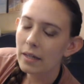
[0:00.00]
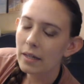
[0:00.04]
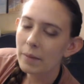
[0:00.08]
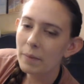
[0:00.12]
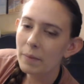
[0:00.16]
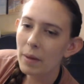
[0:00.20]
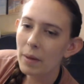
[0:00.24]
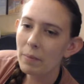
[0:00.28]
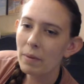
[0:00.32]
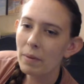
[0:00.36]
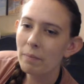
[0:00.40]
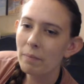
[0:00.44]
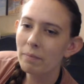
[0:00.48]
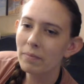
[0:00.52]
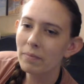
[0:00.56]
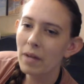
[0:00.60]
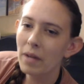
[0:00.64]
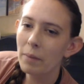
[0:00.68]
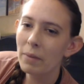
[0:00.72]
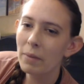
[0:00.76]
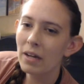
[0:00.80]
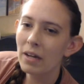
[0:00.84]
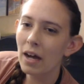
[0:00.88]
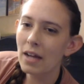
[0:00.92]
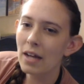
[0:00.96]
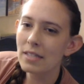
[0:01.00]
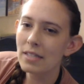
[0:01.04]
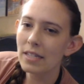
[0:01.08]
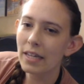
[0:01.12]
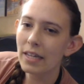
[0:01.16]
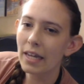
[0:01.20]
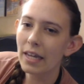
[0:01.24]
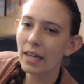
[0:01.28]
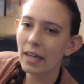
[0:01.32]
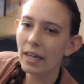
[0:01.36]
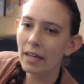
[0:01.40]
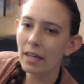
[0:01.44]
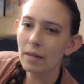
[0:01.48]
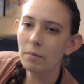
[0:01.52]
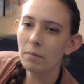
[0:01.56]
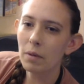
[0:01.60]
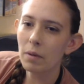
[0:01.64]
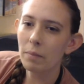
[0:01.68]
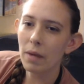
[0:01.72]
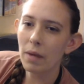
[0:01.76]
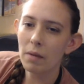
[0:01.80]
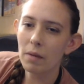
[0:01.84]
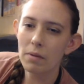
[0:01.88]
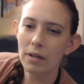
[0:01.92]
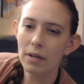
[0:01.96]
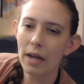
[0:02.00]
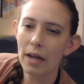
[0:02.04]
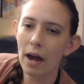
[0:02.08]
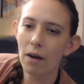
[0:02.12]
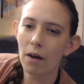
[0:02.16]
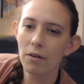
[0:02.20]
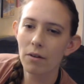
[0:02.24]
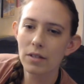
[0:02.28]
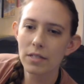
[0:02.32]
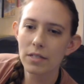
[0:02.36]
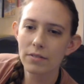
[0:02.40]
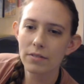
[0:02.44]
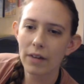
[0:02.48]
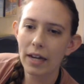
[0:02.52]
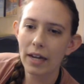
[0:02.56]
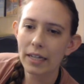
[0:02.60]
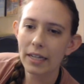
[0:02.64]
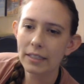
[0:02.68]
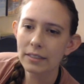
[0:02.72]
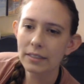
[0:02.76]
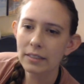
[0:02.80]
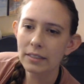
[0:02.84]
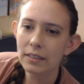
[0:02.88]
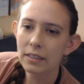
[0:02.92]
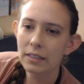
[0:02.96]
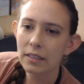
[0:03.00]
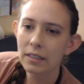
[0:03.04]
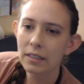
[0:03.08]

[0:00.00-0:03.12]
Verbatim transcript: Maybe not as a kid, but maybe now it's fine.